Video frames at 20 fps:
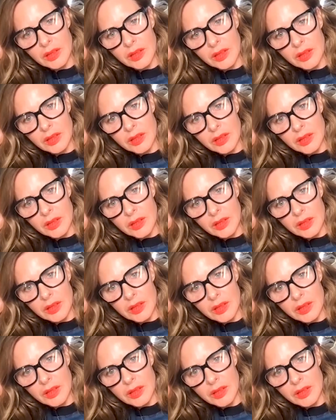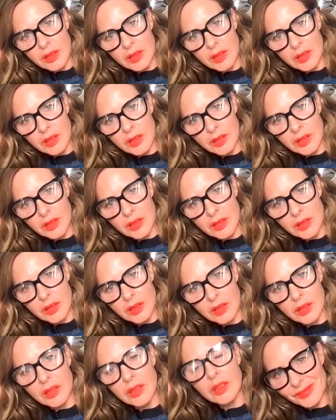
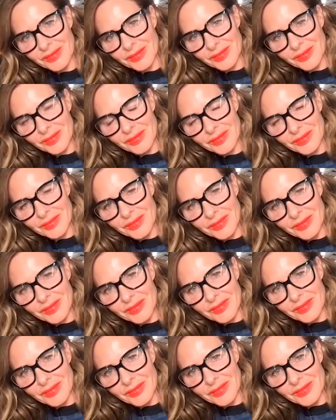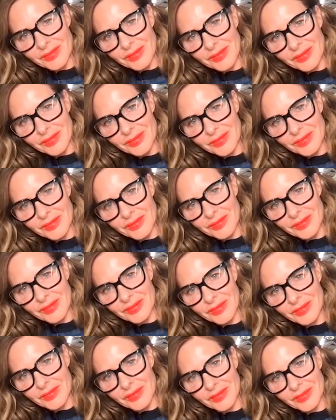
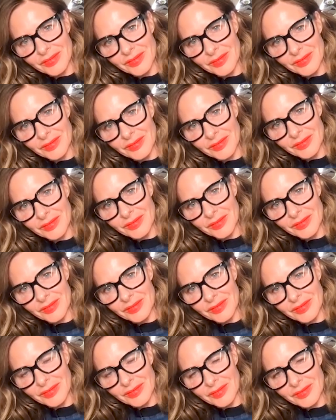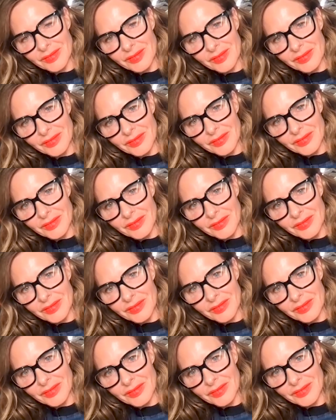
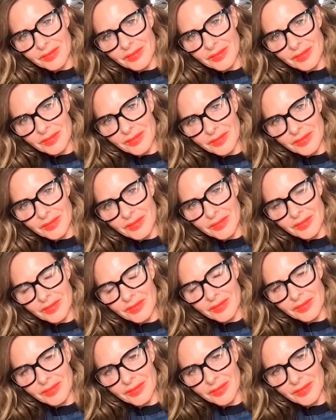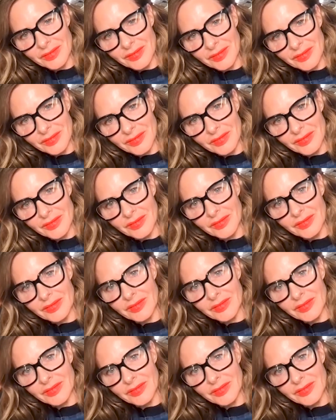This person isn't speaking.